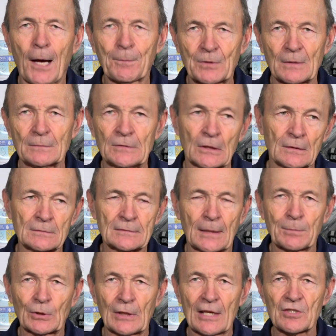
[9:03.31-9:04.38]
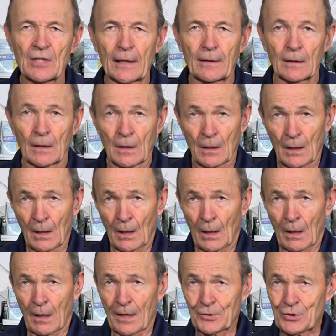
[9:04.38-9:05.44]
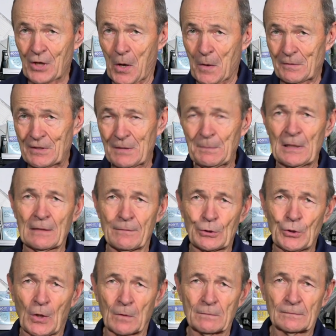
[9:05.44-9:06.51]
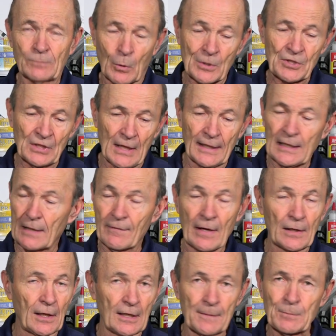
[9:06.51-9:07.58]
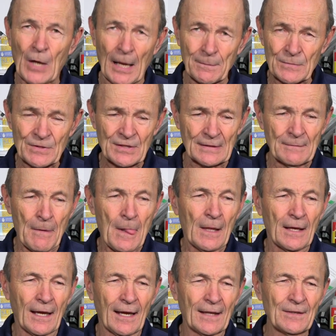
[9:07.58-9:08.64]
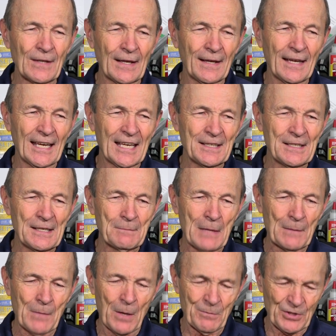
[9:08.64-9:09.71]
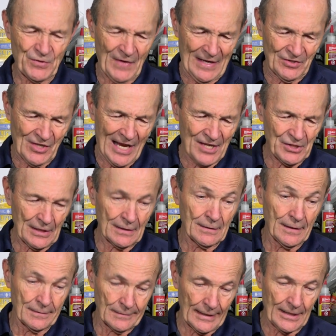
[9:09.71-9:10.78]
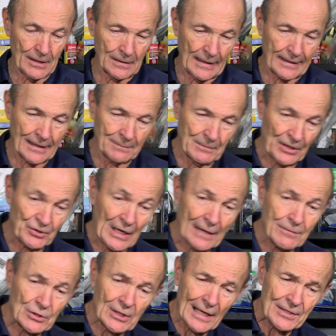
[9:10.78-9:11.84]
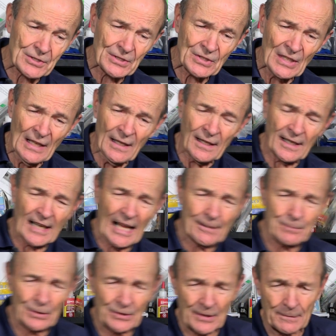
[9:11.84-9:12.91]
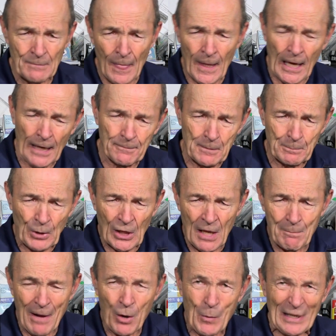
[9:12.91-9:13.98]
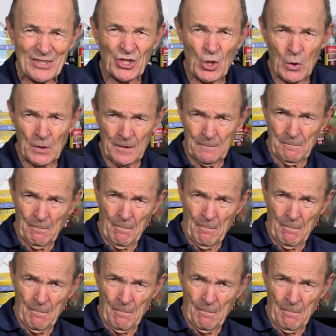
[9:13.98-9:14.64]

help them, you know, a couple of days later. Uh, so it was a bit of a joke. Fortunately, I never had any problems, and and uh, and my mom was fantastic. And then later, I got my driver's license, and I would uh, I would put on my wetsuit,